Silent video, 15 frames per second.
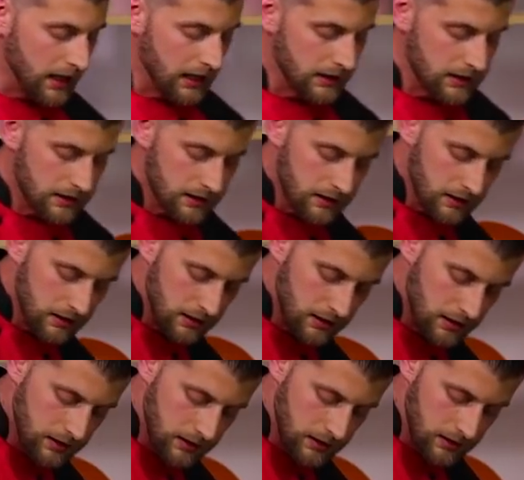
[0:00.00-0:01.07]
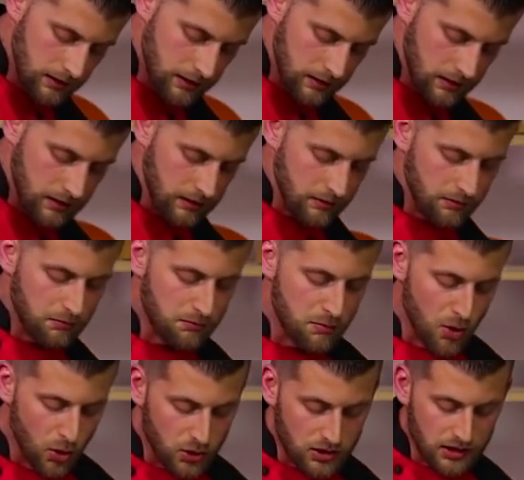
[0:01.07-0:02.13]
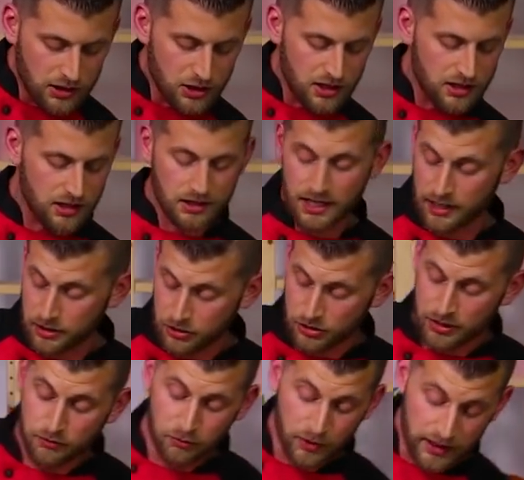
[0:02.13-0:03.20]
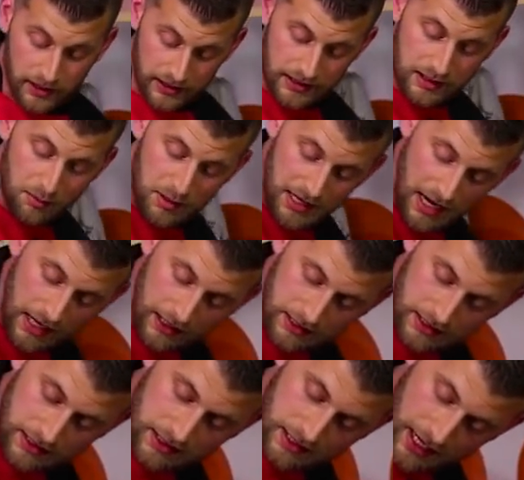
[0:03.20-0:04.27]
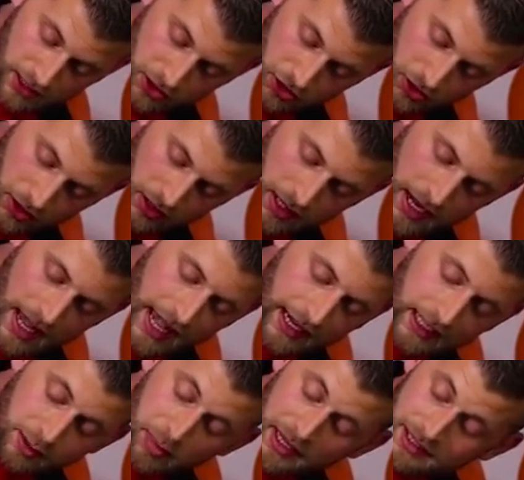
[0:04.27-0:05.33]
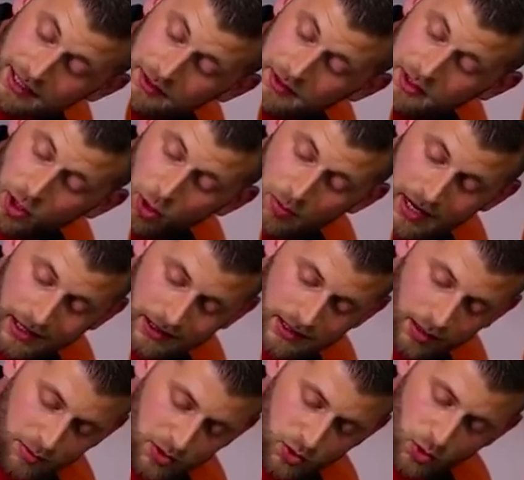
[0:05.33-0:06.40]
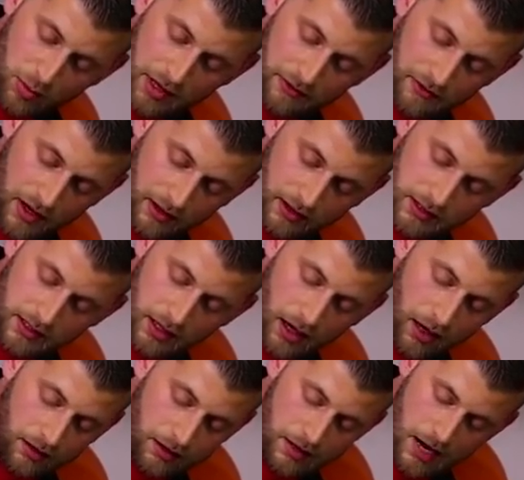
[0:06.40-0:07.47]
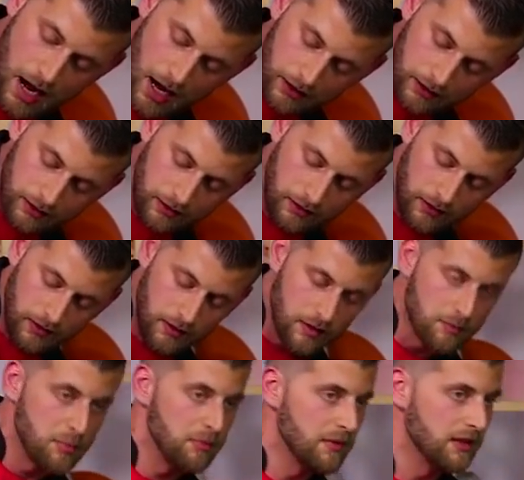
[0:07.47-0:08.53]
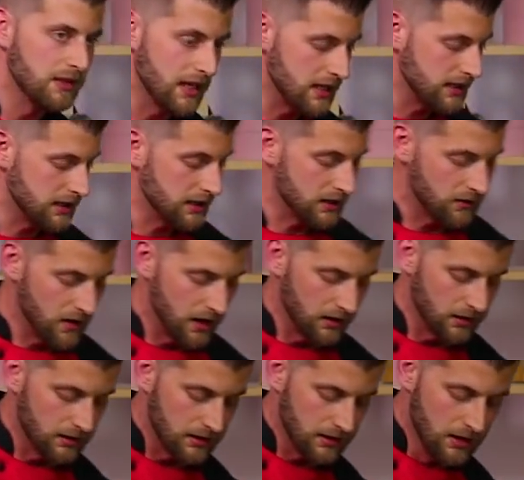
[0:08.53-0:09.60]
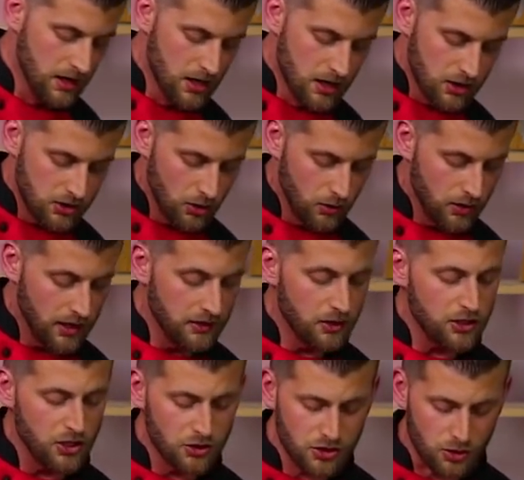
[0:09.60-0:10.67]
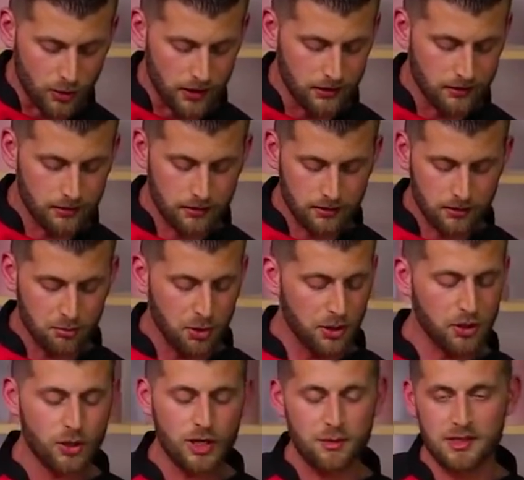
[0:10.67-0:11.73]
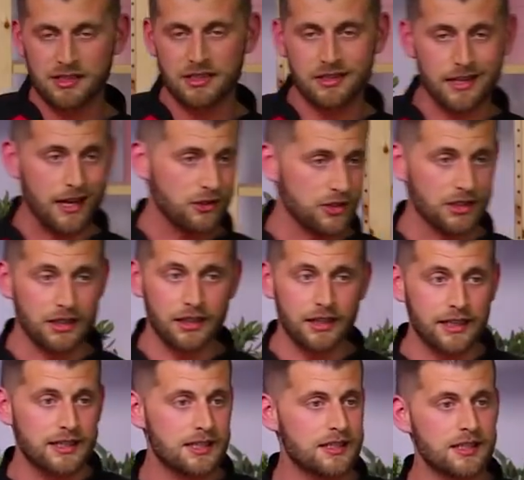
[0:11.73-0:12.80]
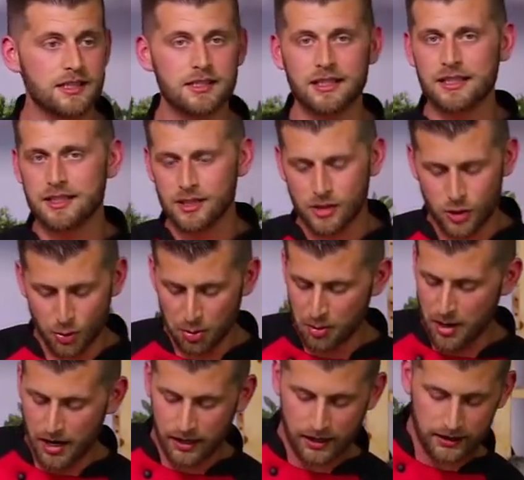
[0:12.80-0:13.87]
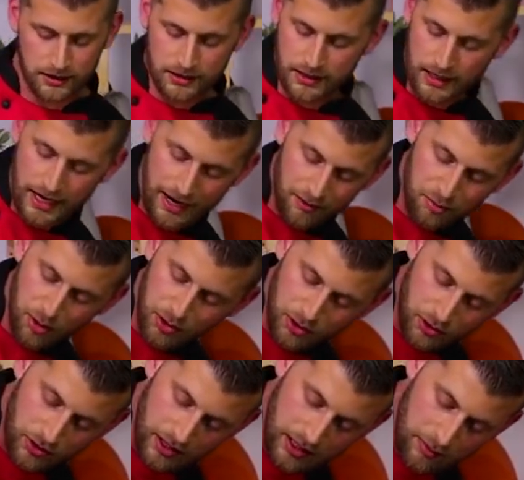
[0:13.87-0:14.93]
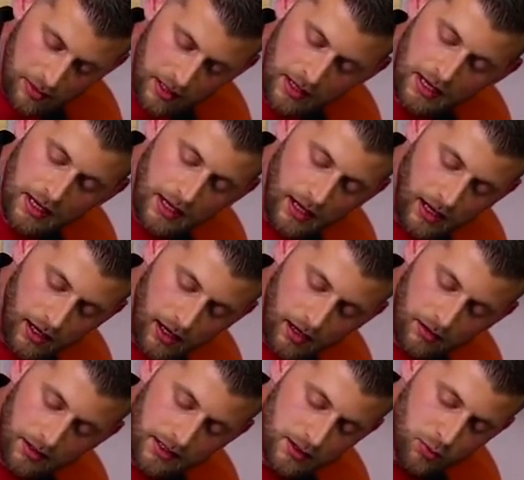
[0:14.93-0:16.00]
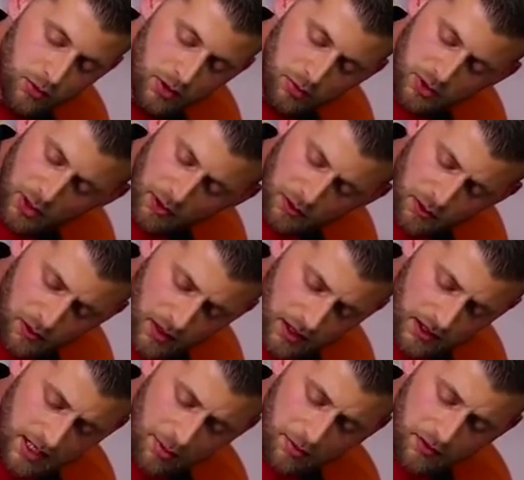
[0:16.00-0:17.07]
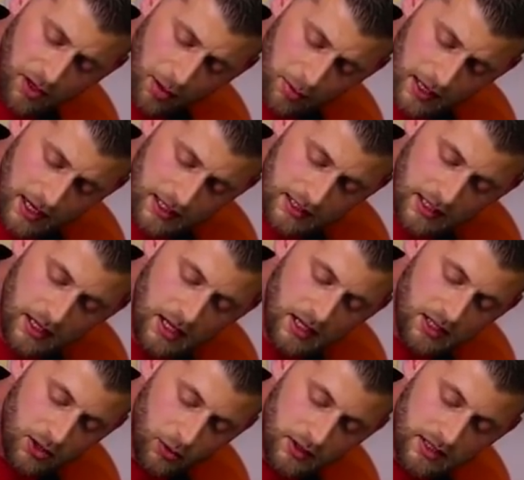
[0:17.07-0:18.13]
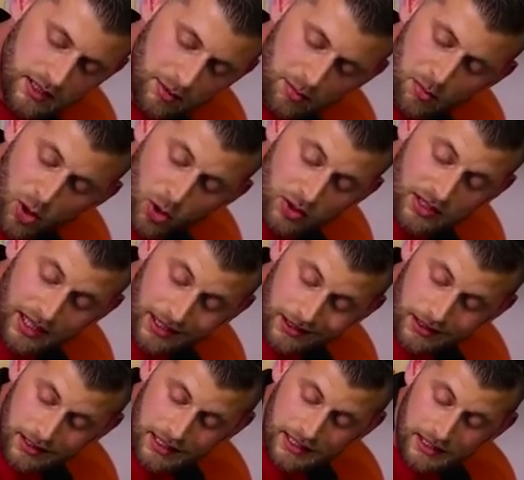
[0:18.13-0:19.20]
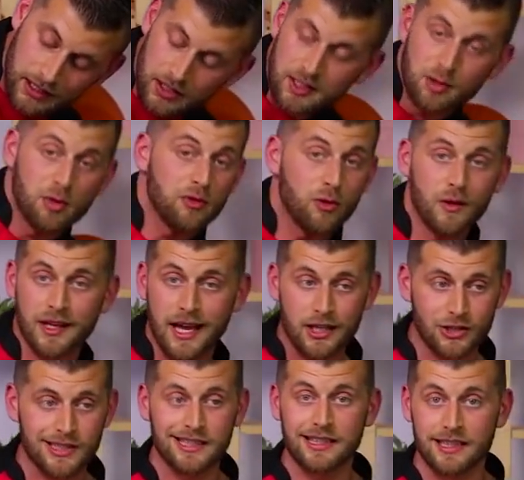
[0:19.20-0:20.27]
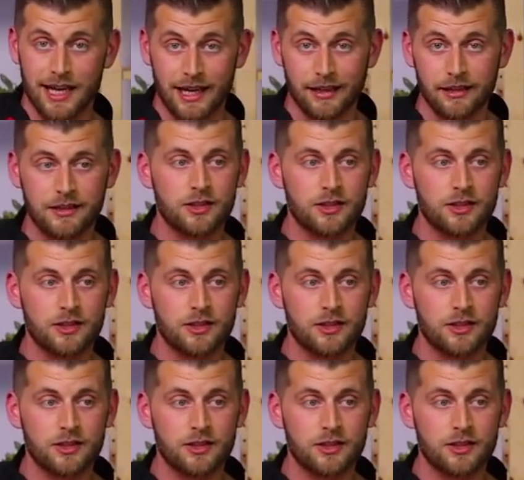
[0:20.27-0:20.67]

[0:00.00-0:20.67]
It's mostly just the texture. It really, to be honest, is texture, and it depends on if it's homemade. Some store-bought fondants are not the tastiest fondants. So they're used to it. Buttercream is nostalgic. It's the supermarkets that have buttercream. It's the stuff you find on top of cupcakes. So most kids eat the icing before they actually eat the cake.